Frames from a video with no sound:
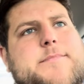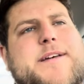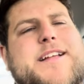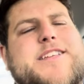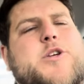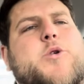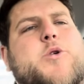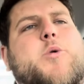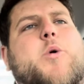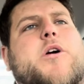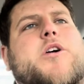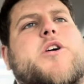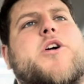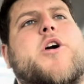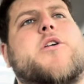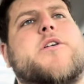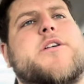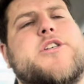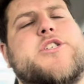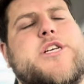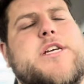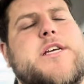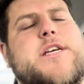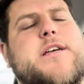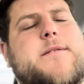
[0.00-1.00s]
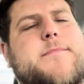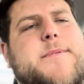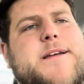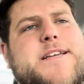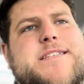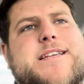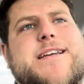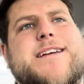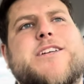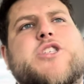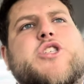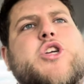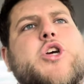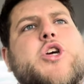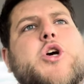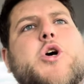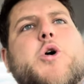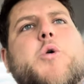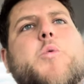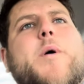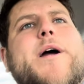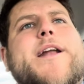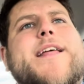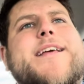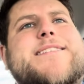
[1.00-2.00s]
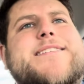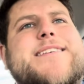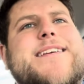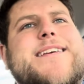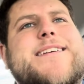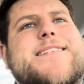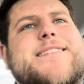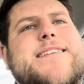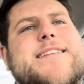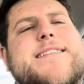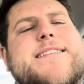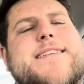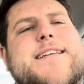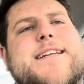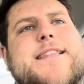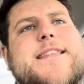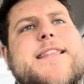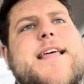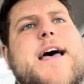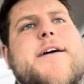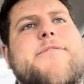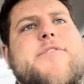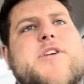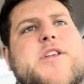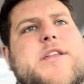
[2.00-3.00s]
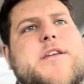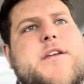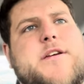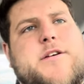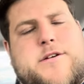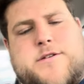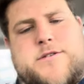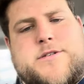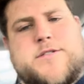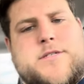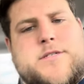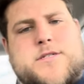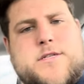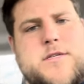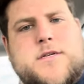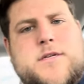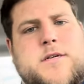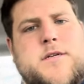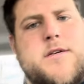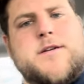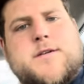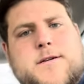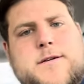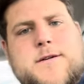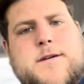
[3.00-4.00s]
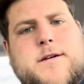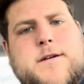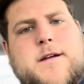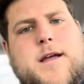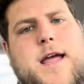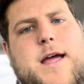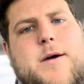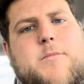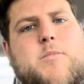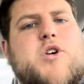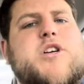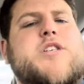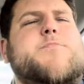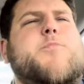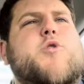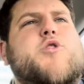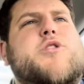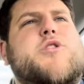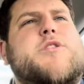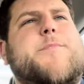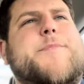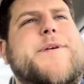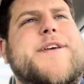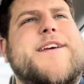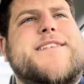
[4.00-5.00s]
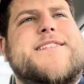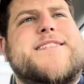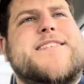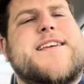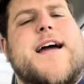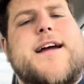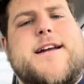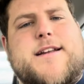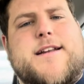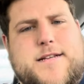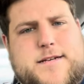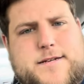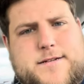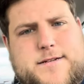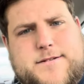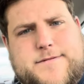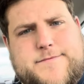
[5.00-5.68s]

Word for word: That's who our current GM is. Two winning seasons in 11 years, and we're supposed to be excited.